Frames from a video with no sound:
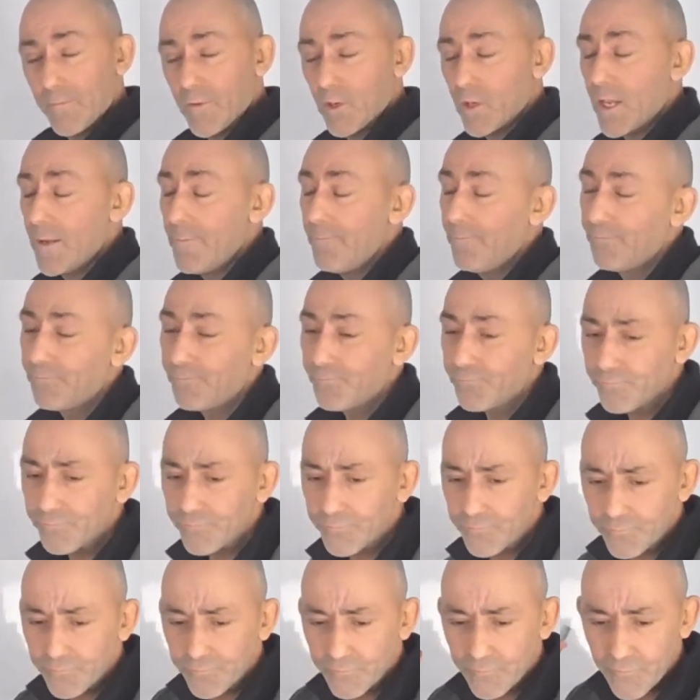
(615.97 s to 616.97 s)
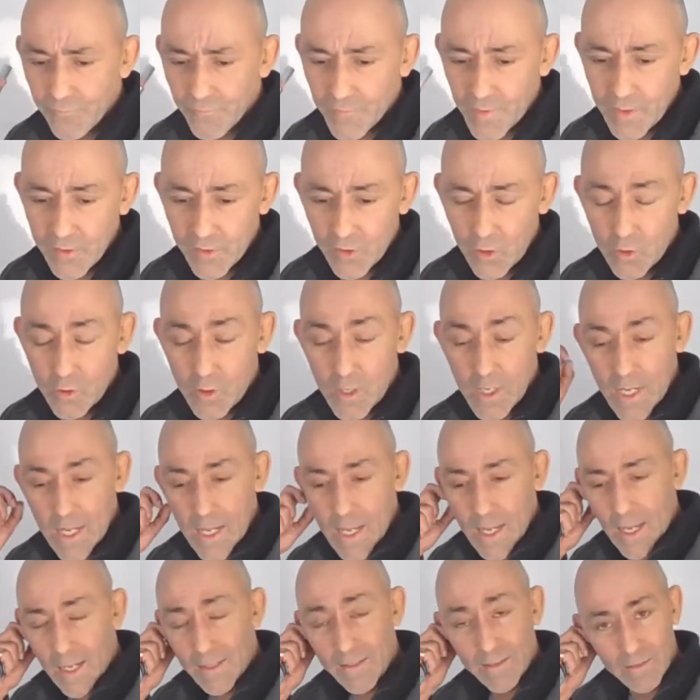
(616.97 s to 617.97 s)
Okay. So,
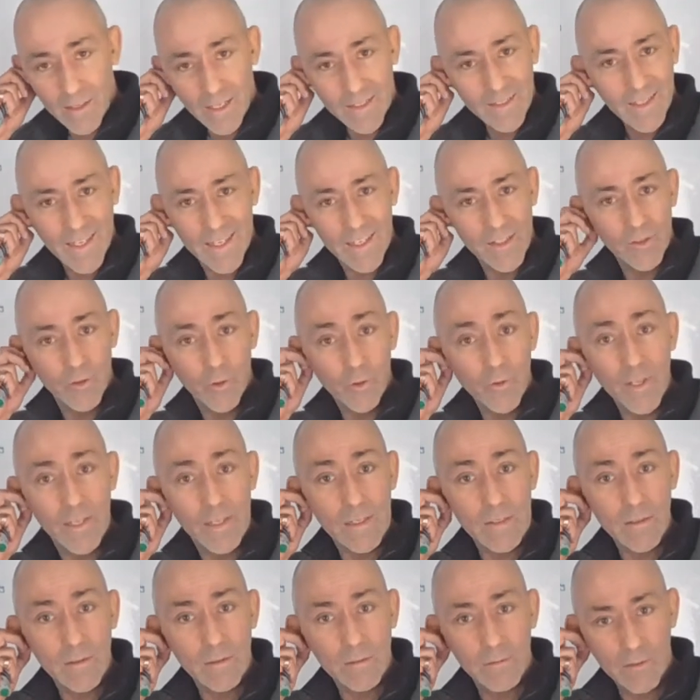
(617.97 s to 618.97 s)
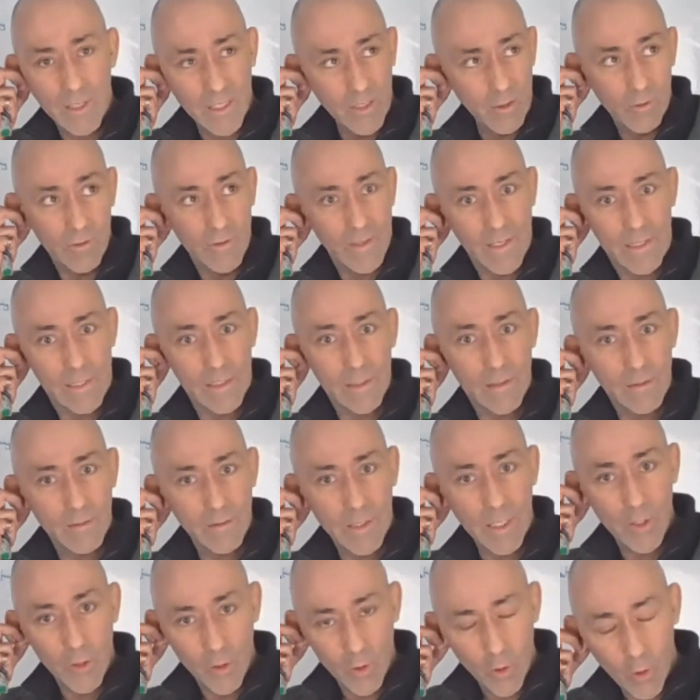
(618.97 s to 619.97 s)
and kids know this. They know this.
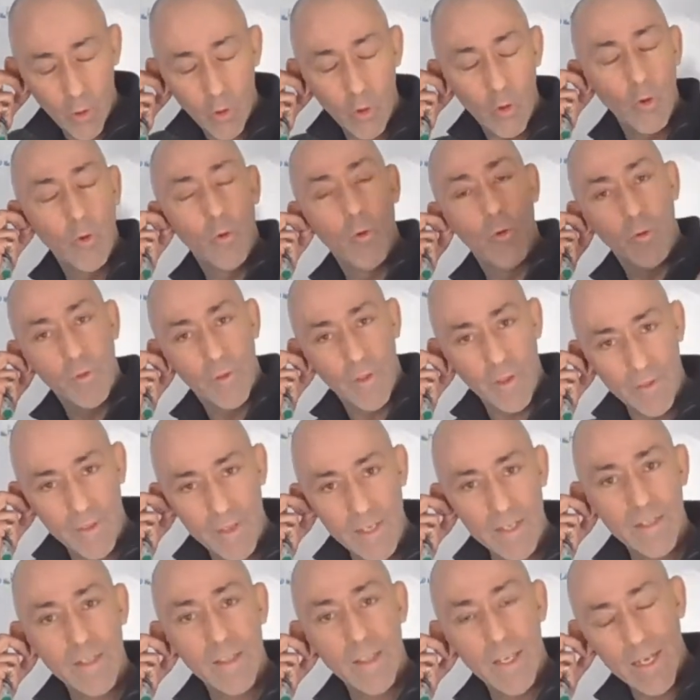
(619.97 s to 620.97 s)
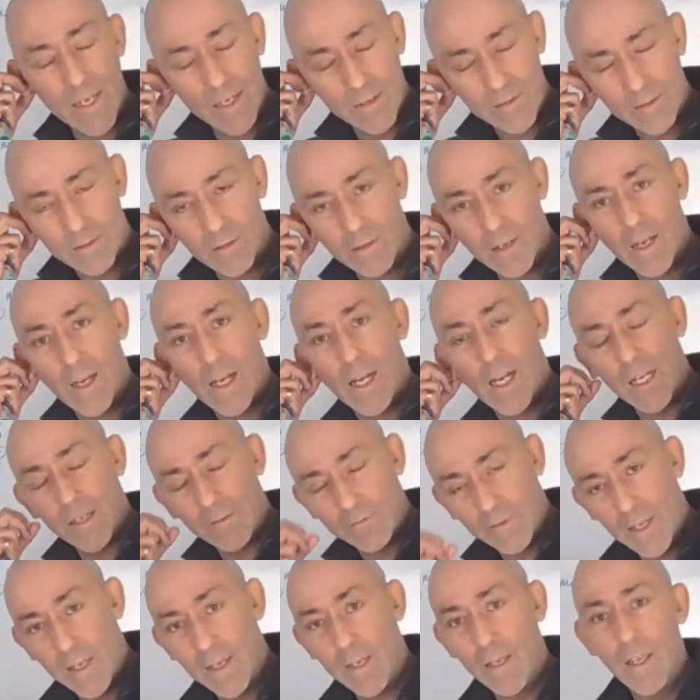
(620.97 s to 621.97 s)
They know that these things are kind
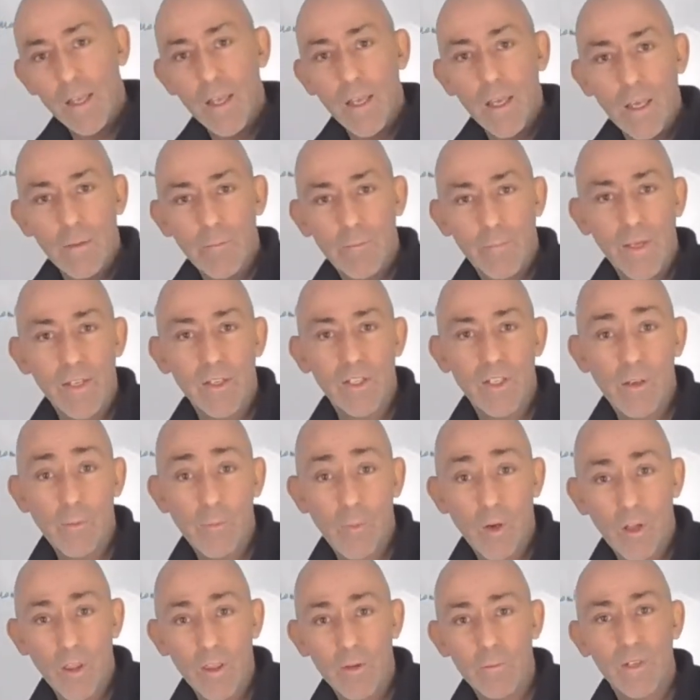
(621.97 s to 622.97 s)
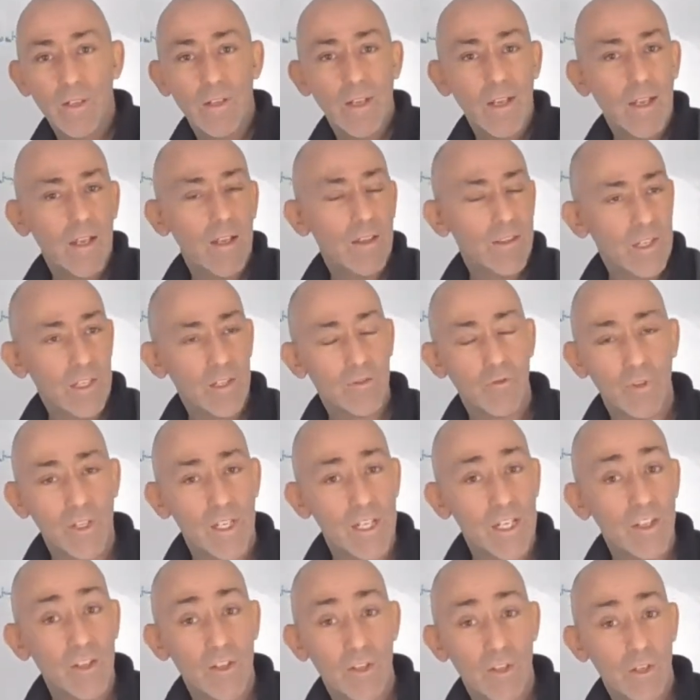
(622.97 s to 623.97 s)
of like impinging upon them, and these
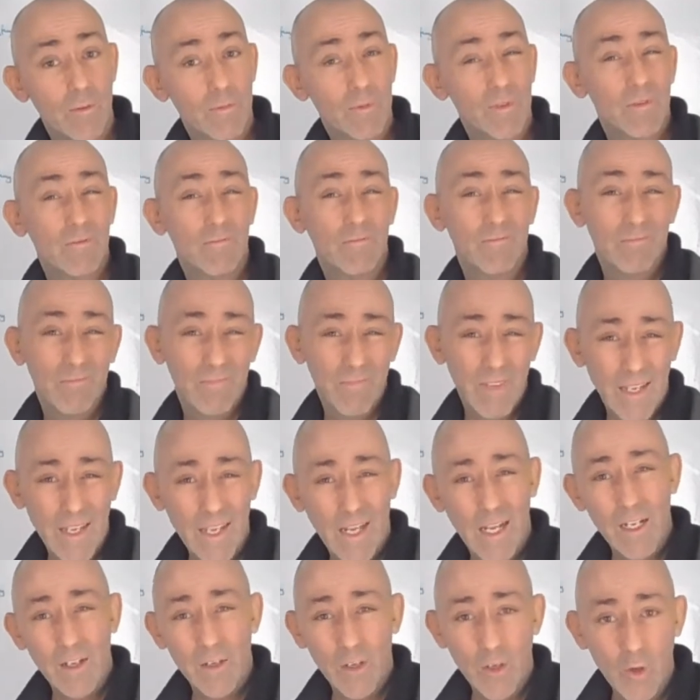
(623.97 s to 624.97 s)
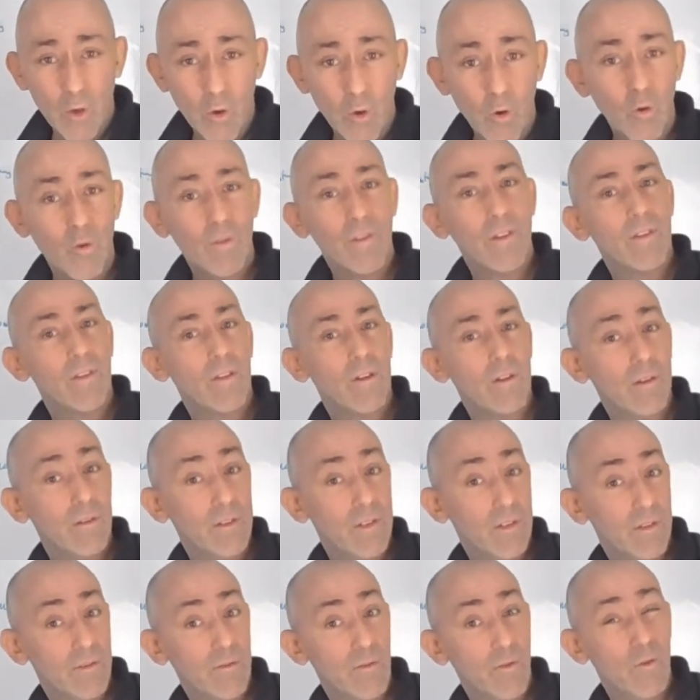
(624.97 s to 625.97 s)
relationships, they kind of know that they're going
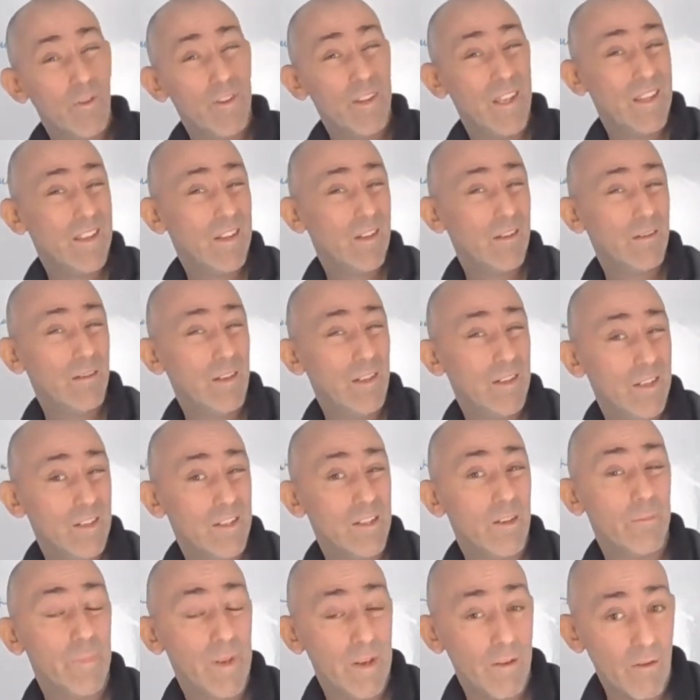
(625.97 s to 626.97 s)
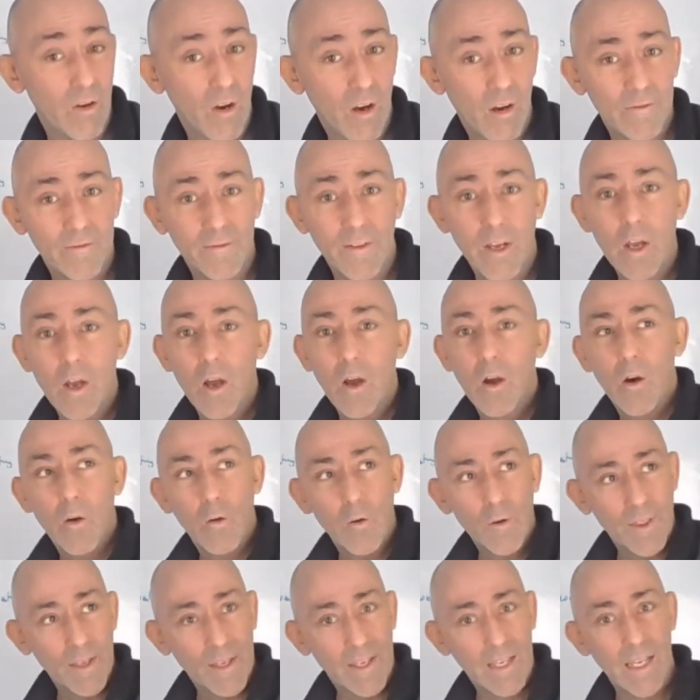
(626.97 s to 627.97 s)
to grow and then they're going to disappear off,
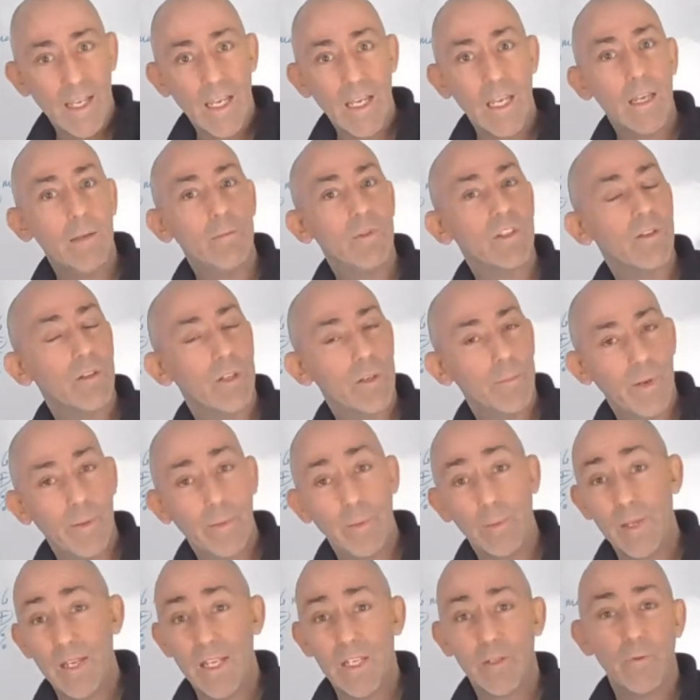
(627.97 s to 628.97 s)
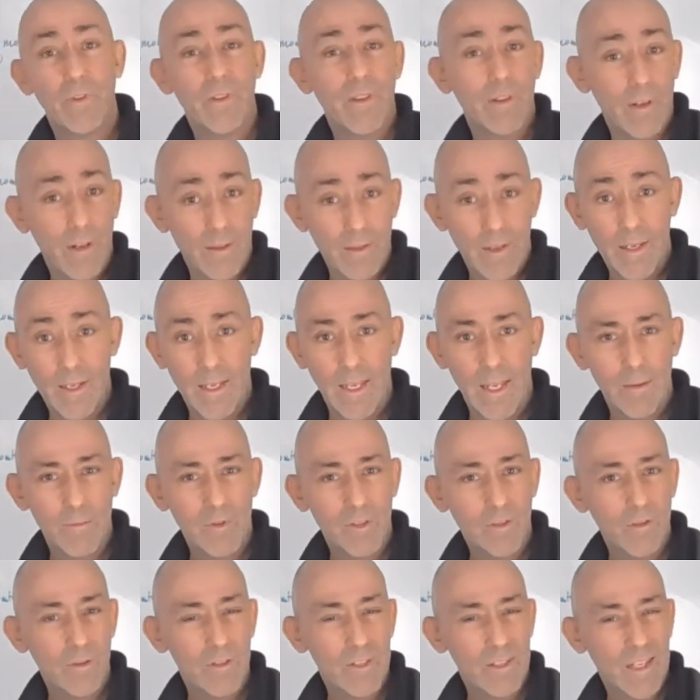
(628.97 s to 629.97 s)
or the game is going to be replaced with another game.
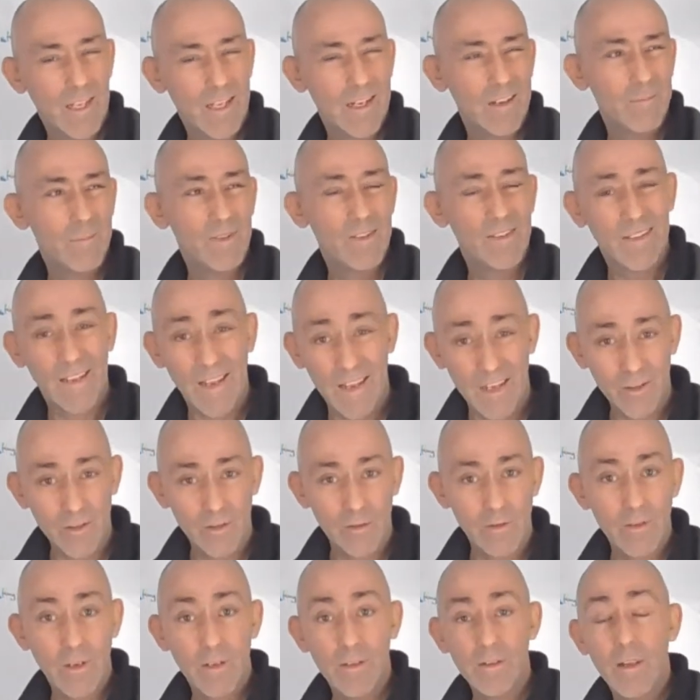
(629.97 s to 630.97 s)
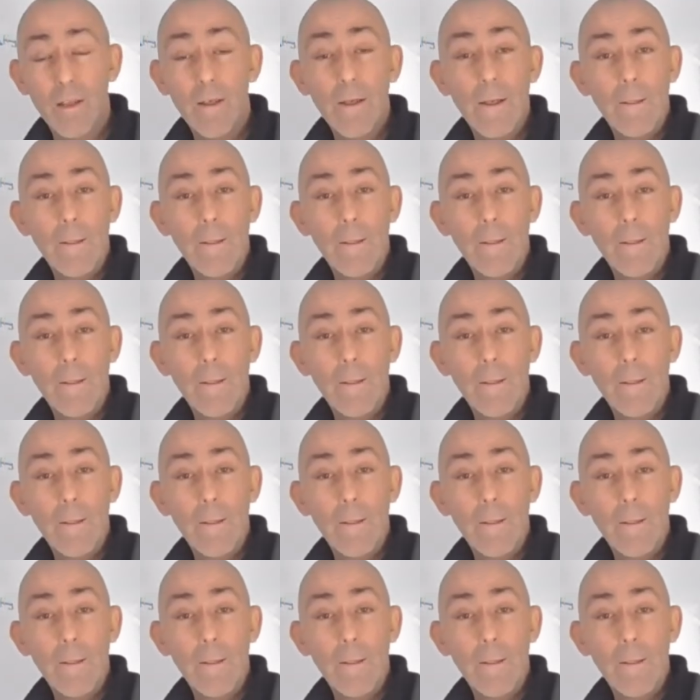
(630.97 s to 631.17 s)
So it's like an obsession. And